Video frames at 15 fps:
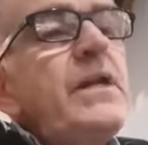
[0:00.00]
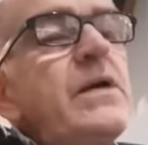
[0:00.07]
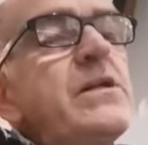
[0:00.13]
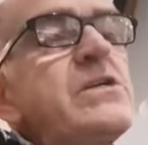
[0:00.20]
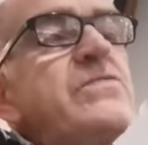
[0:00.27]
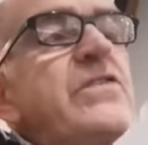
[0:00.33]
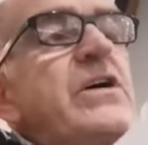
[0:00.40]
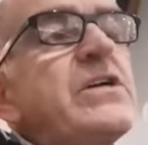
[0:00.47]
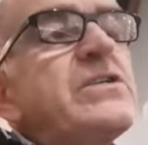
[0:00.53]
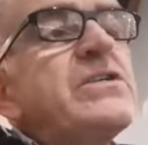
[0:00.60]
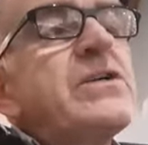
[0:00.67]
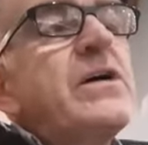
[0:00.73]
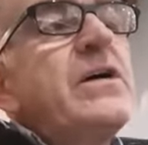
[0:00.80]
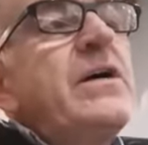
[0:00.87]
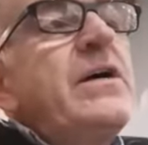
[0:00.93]
This
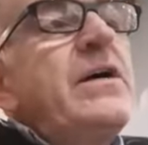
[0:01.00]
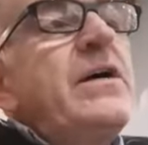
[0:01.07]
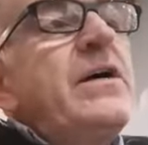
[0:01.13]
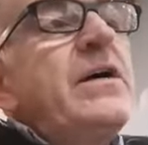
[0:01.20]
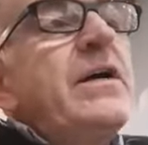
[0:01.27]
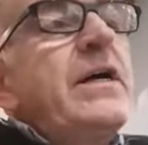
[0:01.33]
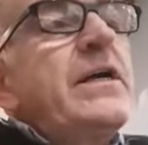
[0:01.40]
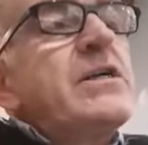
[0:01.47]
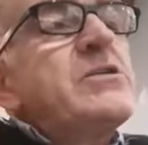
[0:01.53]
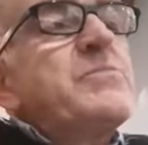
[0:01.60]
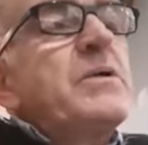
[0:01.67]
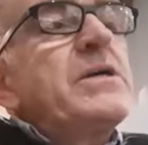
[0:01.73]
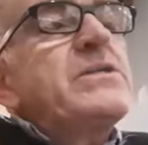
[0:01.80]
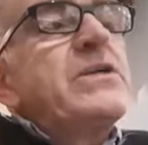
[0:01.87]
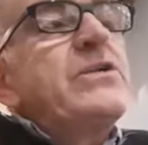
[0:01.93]
verse kind of
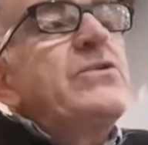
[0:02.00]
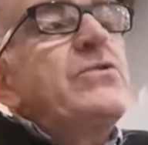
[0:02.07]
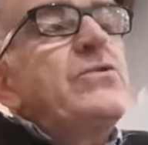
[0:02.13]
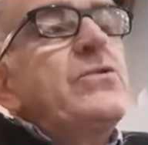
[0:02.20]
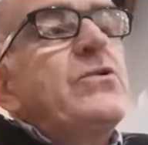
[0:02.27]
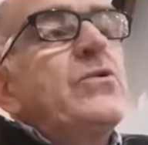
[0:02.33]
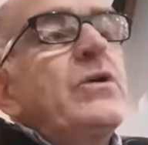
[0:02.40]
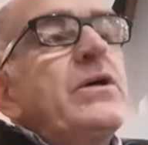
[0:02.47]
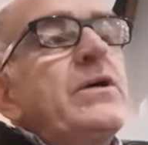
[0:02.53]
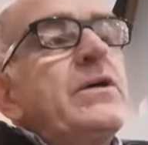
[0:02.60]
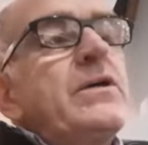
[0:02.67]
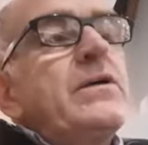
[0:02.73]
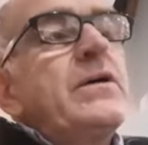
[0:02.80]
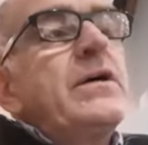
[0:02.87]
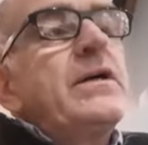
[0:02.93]
splits in two
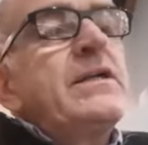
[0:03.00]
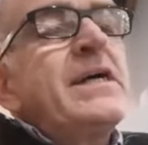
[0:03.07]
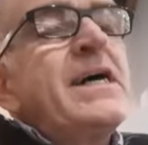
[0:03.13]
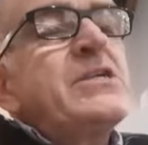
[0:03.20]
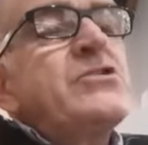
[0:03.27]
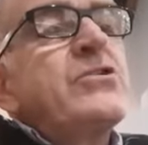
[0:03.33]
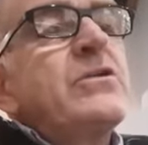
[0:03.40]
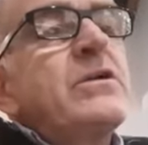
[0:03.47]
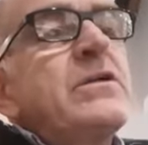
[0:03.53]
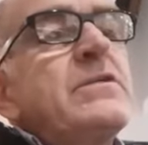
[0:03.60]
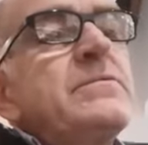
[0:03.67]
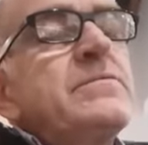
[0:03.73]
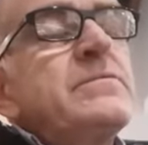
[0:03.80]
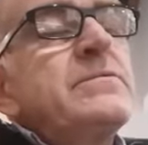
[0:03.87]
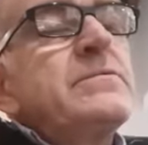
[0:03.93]
quite naturally.
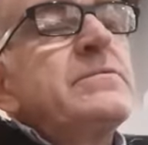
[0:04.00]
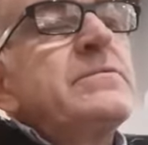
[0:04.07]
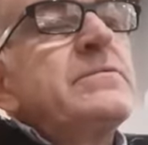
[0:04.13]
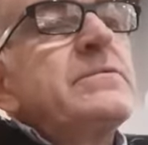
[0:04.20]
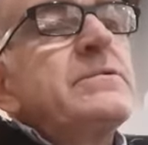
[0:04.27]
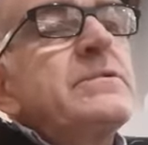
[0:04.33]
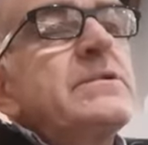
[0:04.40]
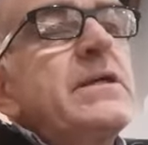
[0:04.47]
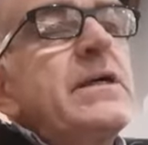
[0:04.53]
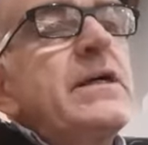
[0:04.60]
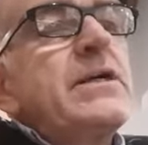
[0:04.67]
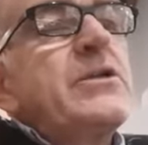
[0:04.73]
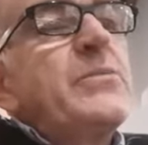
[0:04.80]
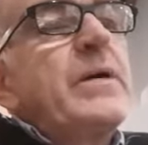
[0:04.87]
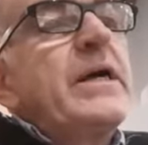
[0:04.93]

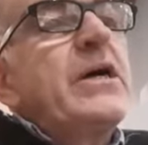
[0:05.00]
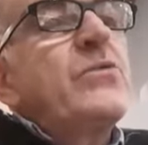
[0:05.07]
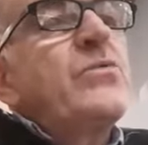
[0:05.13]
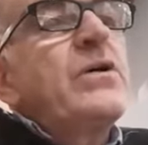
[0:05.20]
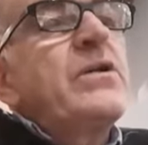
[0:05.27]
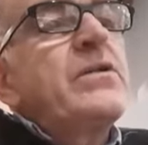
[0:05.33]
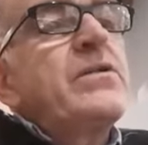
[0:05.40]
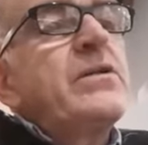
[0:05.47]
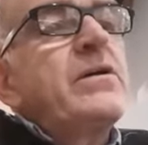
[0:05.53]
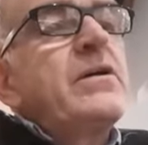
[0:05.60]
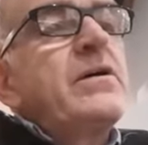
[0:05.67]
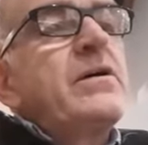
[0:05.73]
To begin with,